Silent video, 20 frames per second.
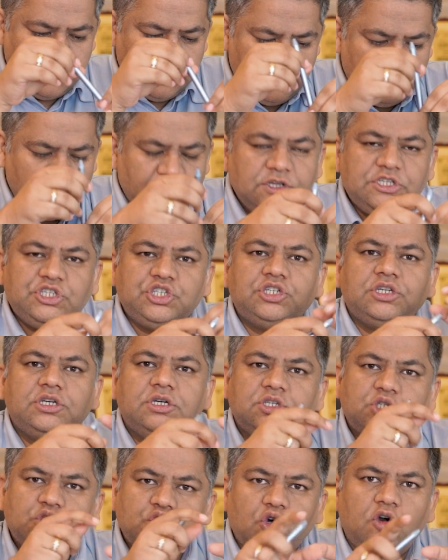in which
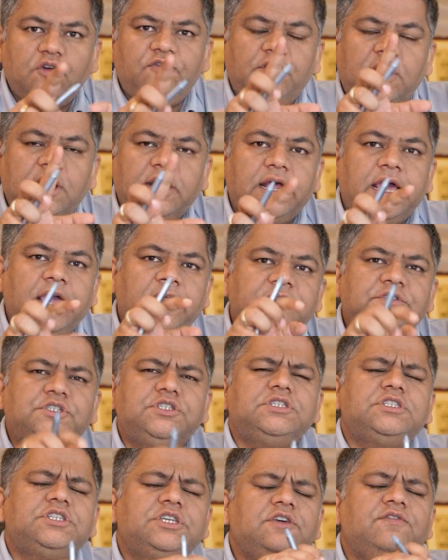so far I have
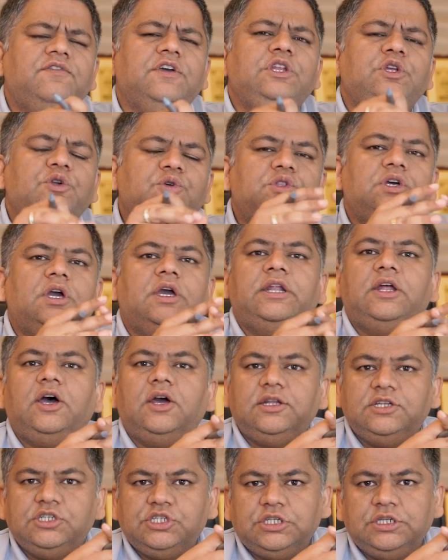just given you the
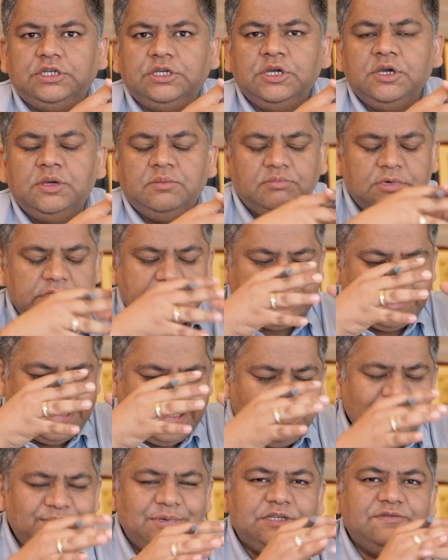analogy. But
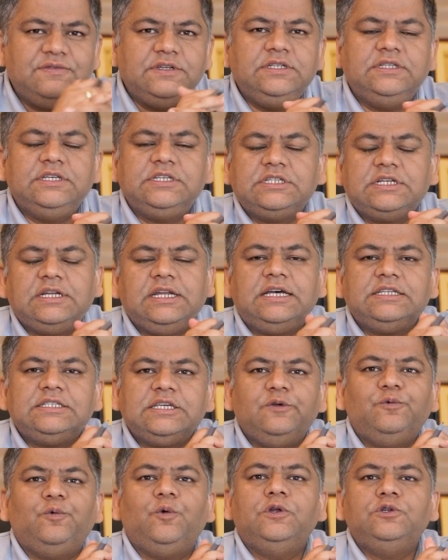in between this class,
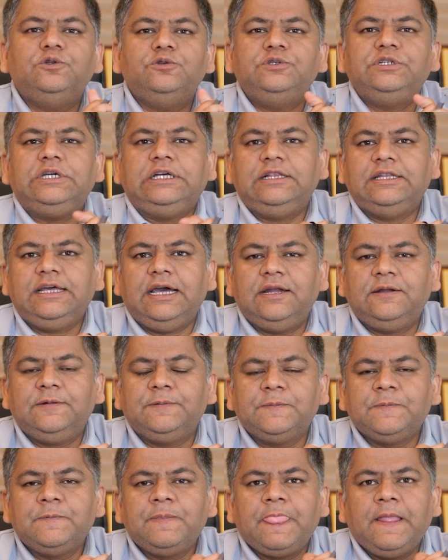I want to tell that
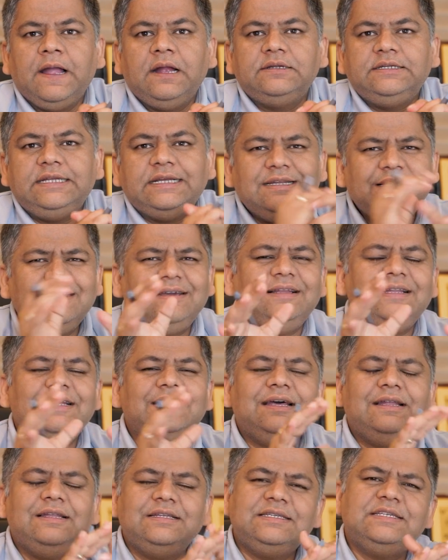technical
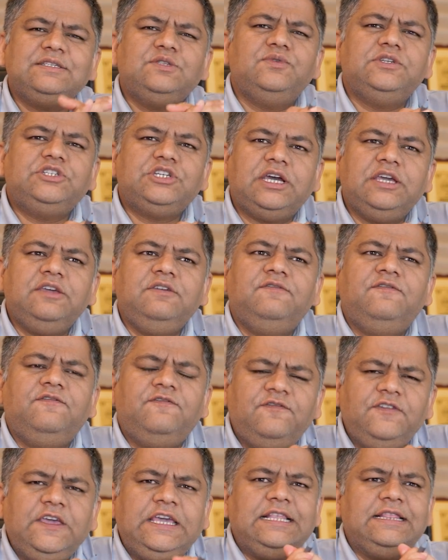analysis, which I
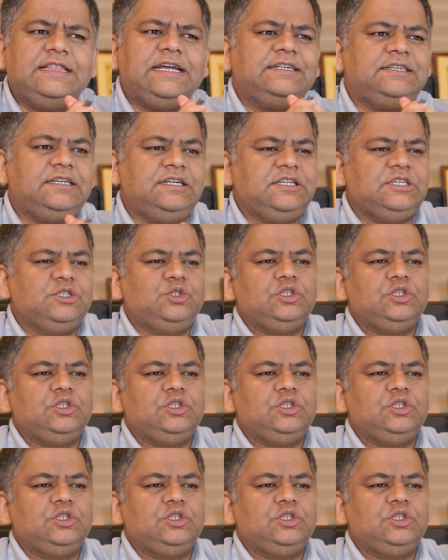feel that it